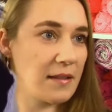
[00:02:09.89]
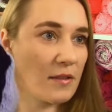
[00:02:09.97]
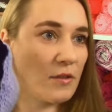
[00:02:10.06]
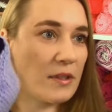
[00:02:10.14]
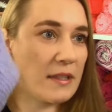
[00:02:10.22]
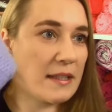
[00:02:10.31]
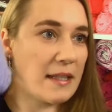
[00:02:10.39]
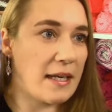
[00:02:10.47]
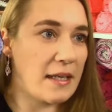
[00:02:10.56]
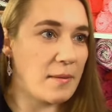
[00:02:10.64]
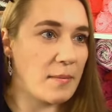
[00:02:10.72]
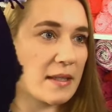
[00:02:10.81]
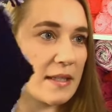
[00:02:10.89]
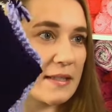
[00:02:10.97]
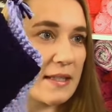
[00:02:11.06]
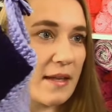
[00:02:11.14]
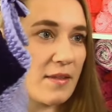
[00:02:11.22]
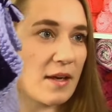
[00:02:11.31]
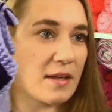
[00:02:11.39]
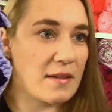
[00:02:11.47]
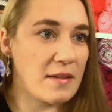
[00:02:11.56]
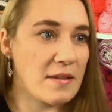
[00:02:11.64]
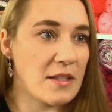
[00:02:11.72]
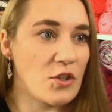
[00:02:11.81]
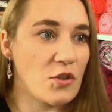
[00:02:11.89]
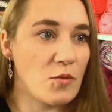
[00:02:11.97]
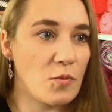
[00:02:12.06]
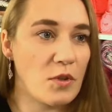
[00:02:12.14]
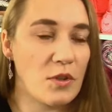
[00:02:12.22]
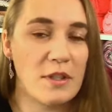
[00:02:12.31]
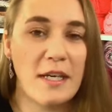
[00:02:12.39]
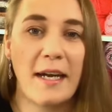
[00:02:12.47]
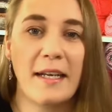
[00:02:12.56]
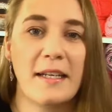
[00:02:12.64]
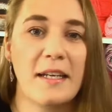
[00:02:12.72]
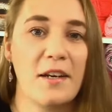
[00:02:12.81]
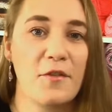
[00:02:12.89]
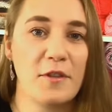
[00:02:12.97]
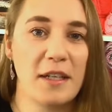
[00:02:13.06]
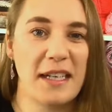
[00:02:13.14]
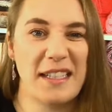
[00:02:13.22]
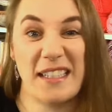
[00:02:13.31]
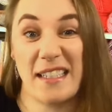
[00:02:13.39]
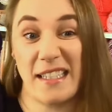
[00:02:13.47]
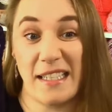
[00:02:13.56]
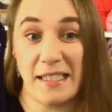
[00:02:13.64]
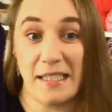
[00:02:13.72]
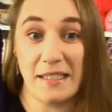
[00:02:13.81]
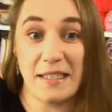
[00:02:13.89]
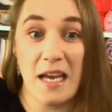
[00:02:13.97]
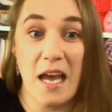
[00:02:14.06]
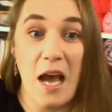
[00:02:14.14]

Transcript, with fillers: excluded the lining because i thought the stitches were tight enough that i didn't need it